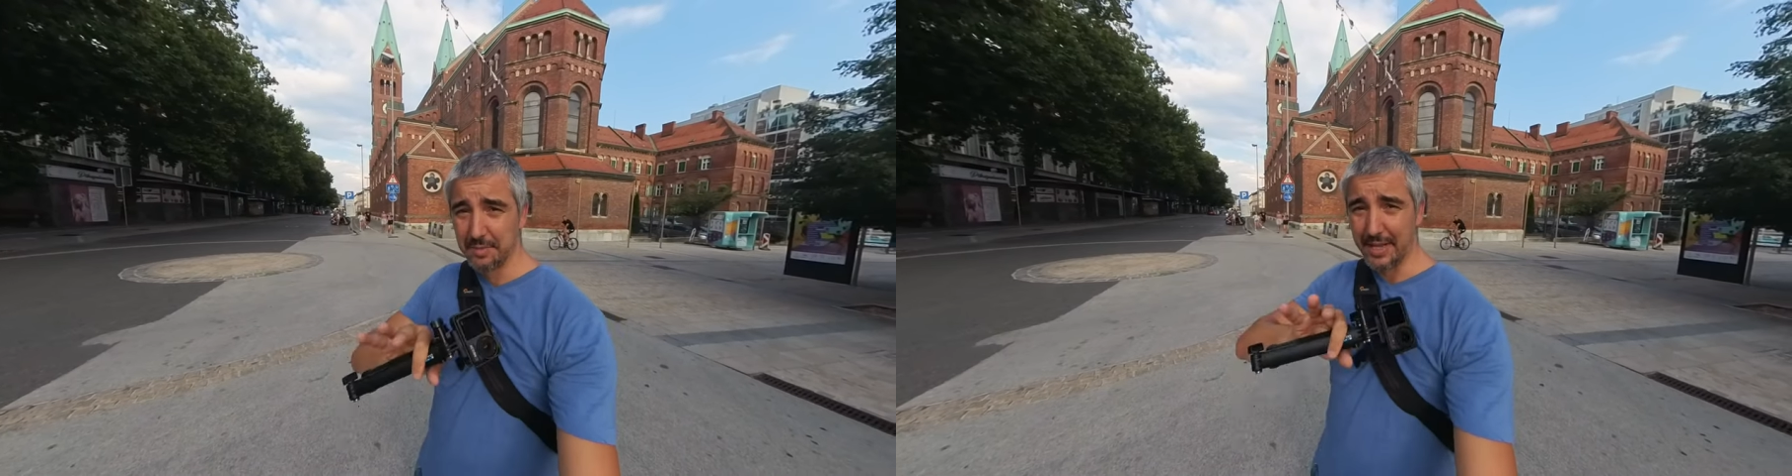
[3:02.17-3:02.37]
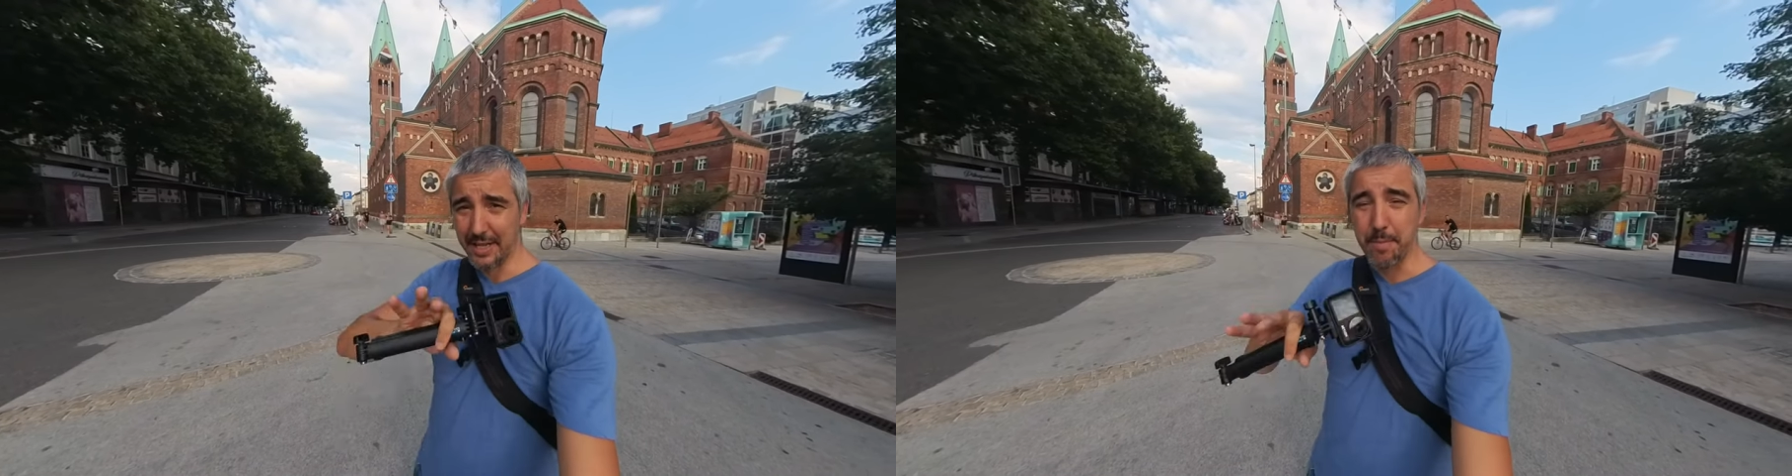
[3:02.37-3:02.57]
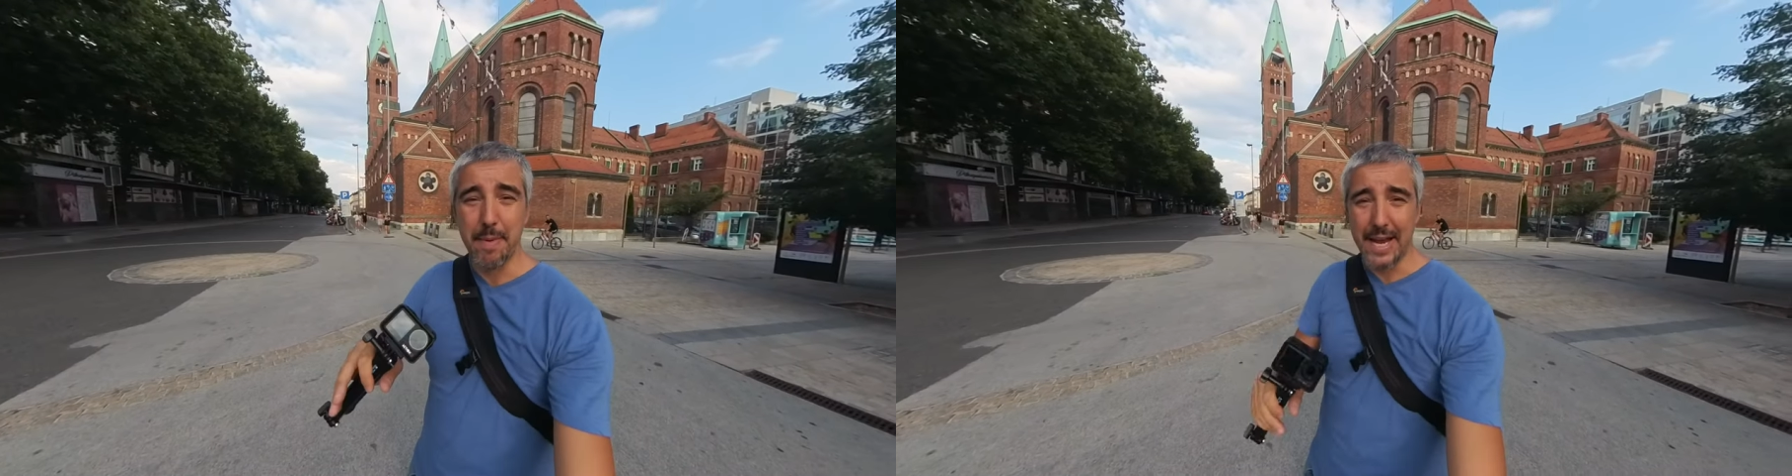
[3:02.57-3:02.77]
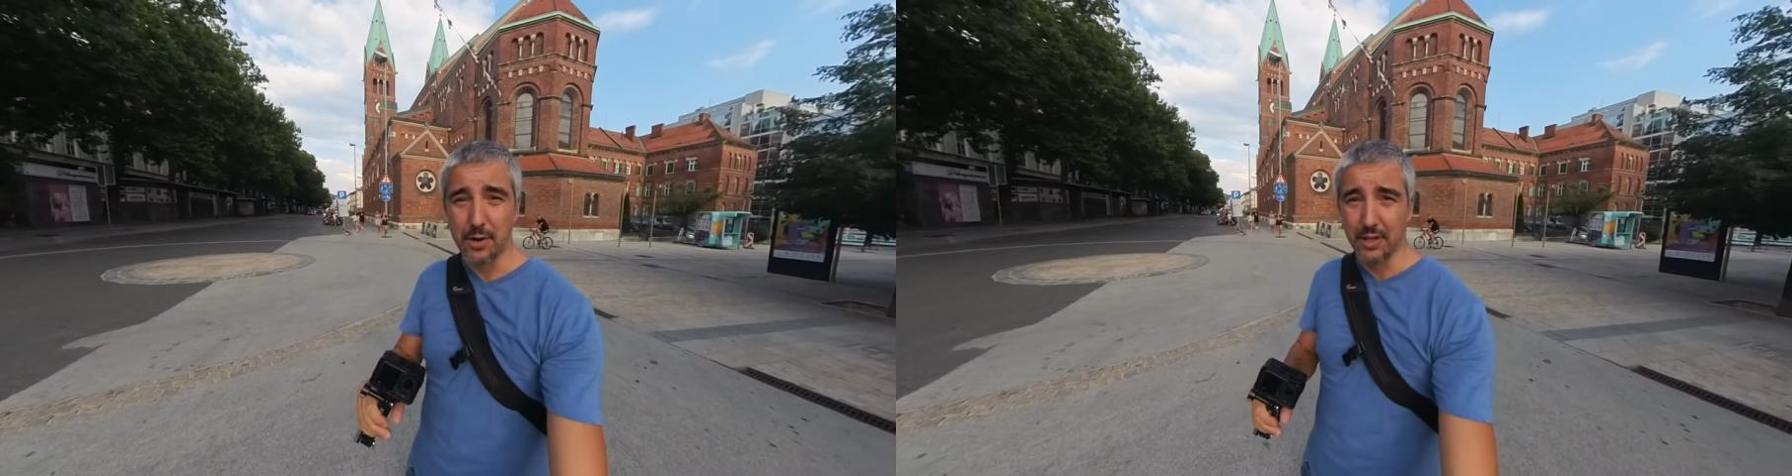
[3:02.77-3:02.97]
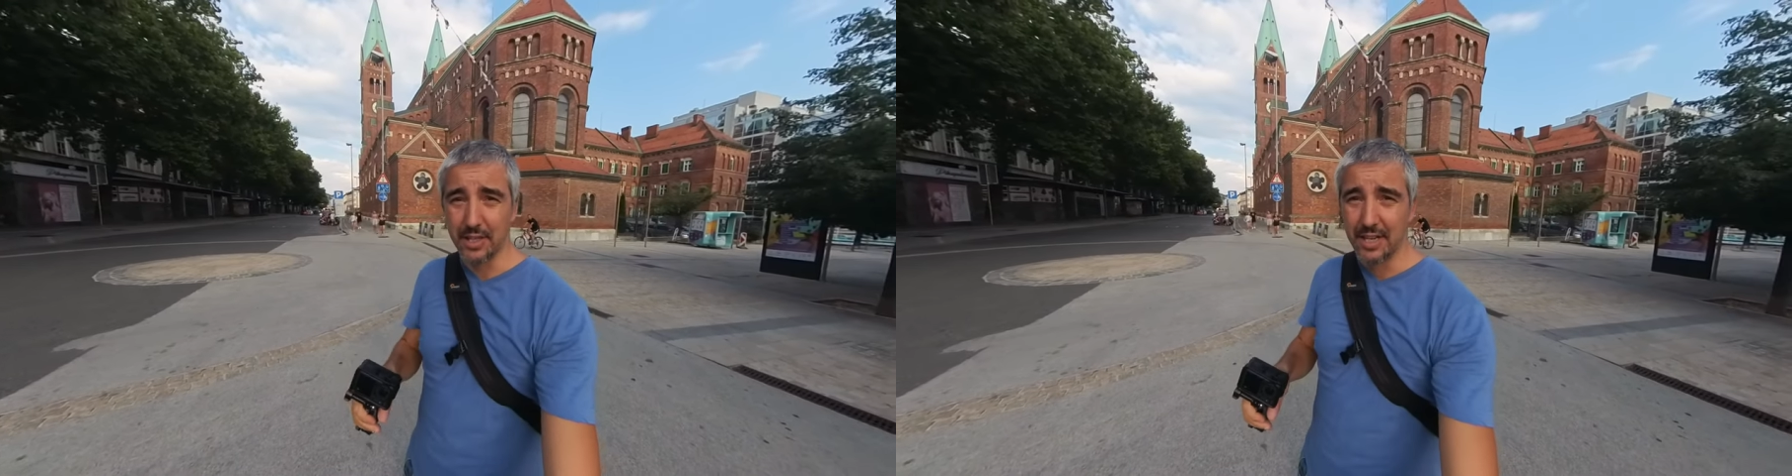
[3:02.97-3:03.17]
like
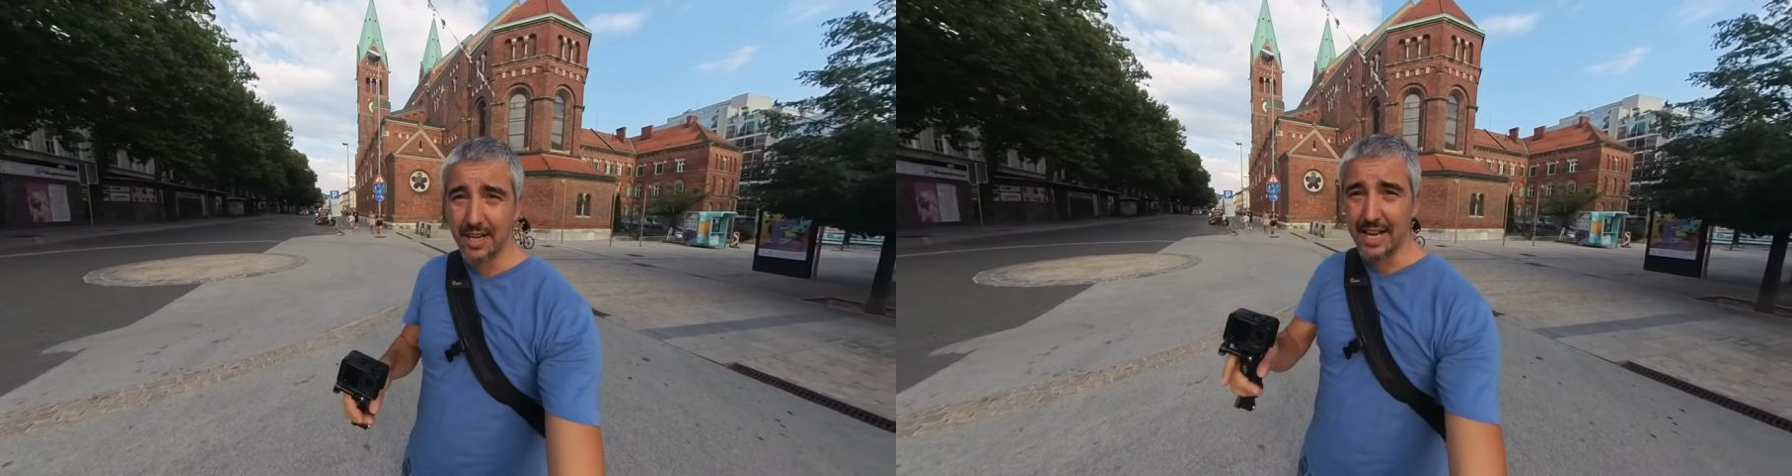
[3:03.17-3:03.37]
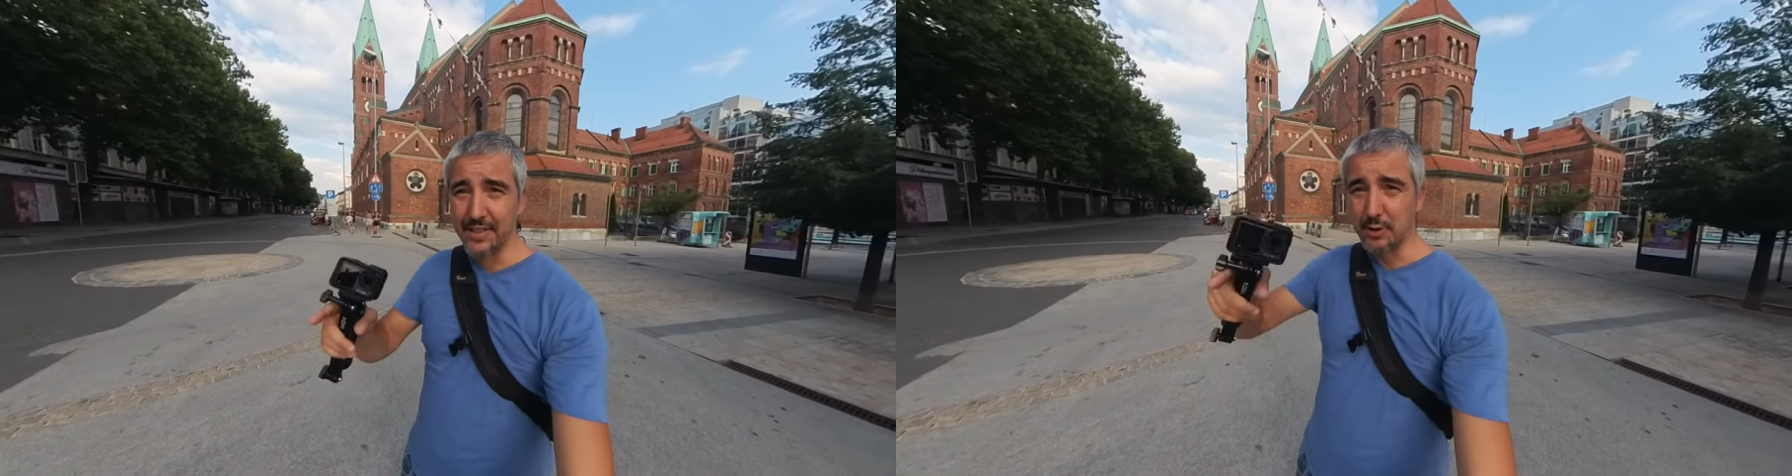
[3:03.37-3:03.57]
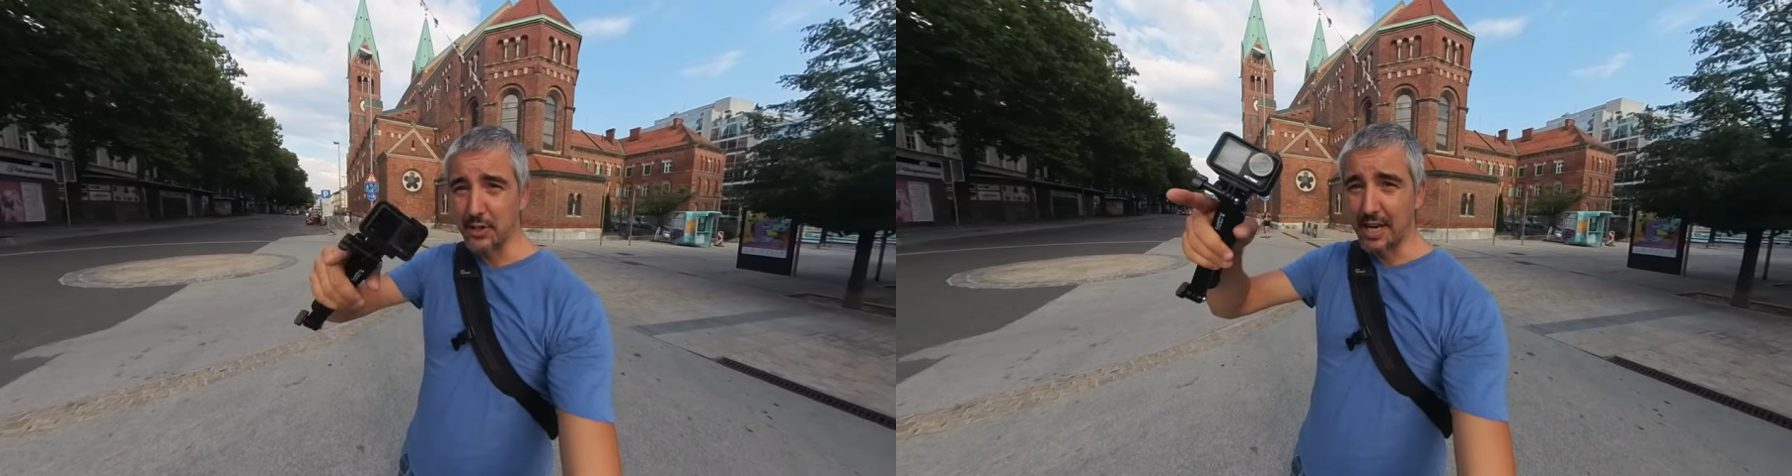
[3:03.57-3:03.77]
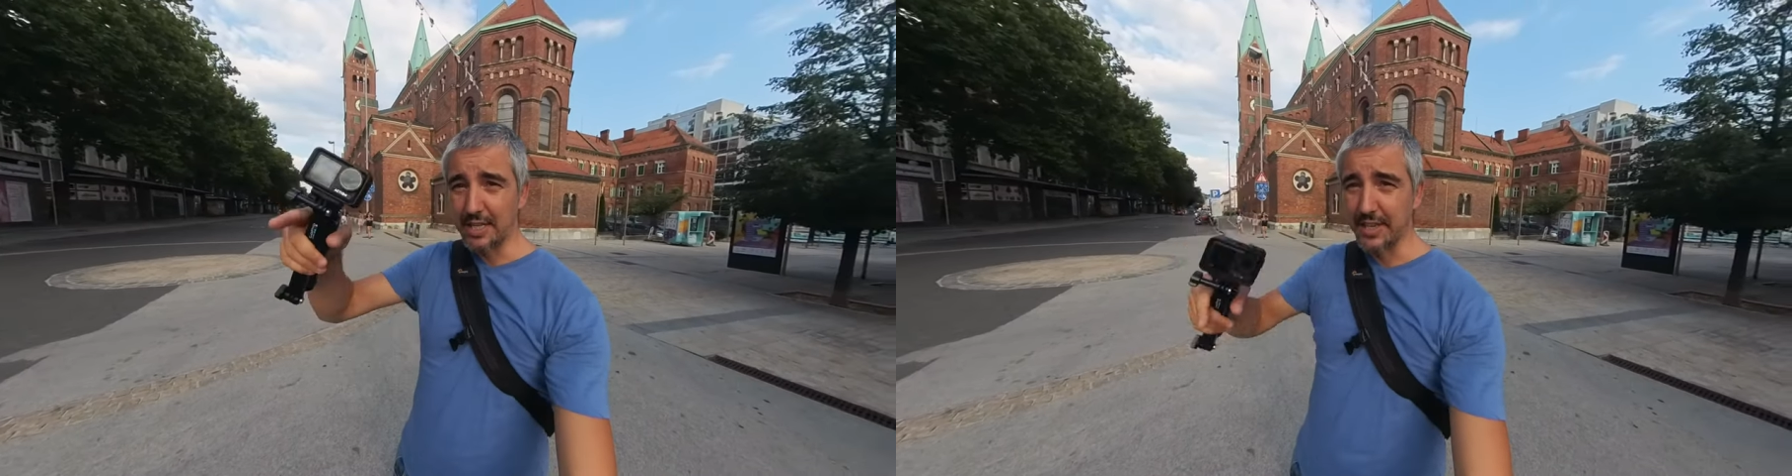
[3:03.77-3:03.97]
manually. And there's a guy